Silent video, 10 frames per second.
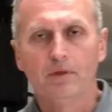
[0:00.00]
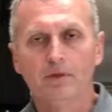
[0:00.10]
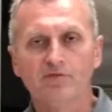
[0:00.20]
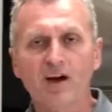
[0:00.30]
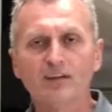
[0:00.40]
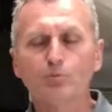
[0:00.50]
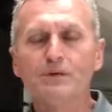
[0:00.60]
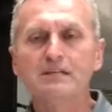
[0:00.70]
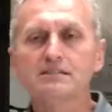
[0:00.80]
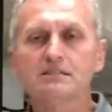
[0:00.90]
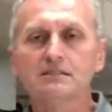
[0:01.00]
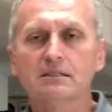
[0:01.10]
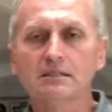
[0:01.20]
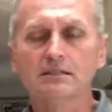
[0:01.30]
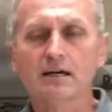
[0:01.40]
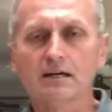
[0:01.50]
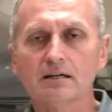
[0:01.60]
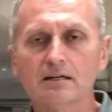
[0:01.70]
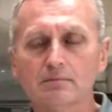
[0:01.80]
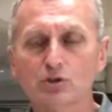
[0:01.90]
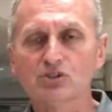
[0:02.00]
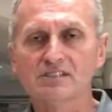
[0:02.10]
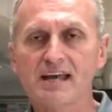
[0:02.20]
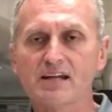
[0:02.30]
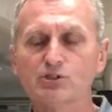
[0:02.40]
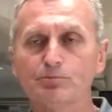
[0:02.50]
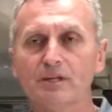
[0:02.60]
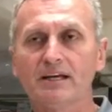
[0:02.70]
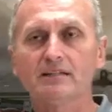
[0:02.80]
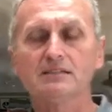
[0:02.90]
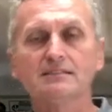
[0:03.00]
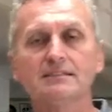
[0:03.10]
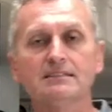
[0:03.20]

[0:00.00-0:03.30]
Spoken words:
The final piece in an emergency action plan is